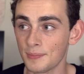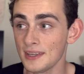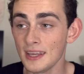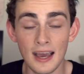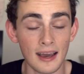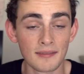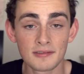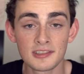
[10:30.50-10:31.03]
But
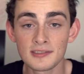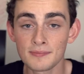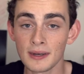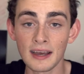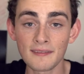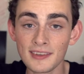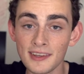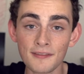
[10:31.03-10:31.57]
yeah, just been
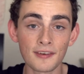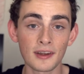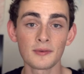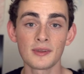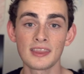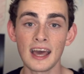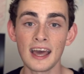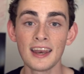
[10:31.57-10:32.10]
having some fun
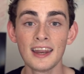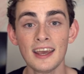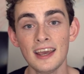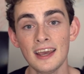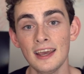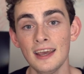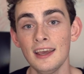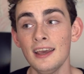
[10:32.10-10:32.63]
with that.
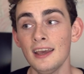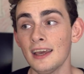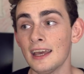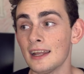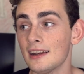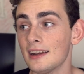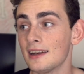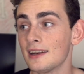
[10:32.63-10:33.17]

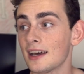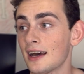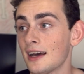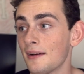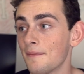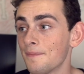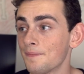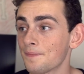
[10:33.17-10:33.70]
And
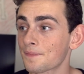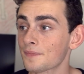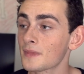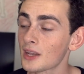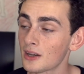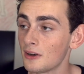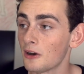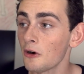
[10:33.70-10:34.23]
um,
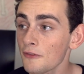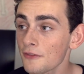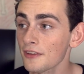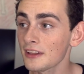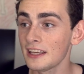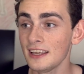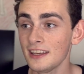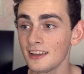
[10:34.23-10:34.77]

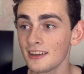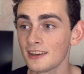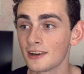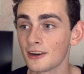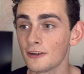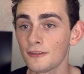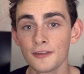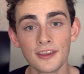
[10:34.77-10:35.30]
hopefully,
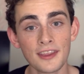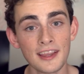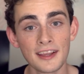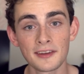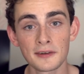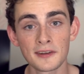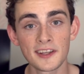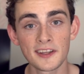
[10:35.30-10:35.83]
hopefully
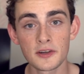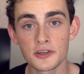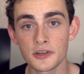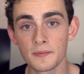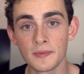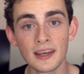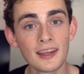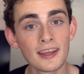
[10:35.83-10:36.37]
this whole
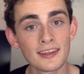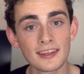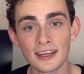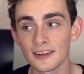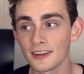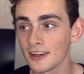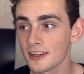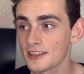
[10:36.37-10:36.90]
social media
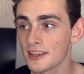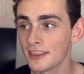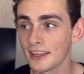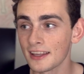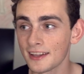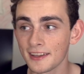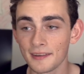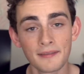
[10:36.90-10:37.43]
technology
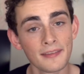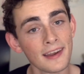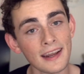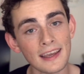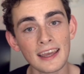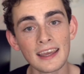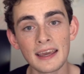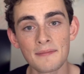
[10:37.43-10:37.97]
thing is something that I
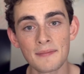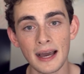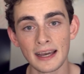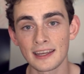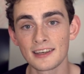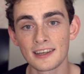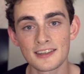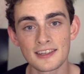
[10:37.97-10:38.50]
can get
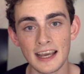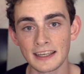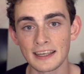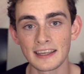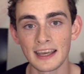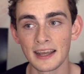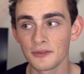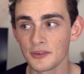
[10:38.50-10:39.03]
back into check
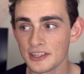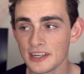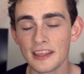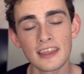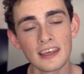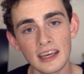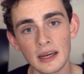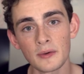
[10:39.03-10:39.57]
again, which I
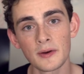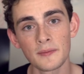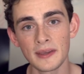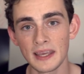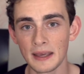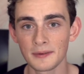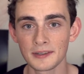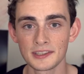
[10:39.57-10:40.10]
think I will
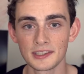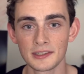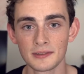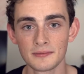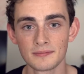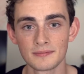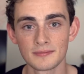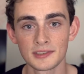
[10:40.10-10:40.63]
be able to.
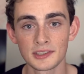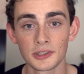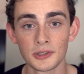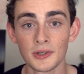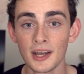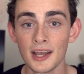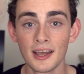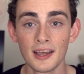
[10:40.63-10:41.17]
So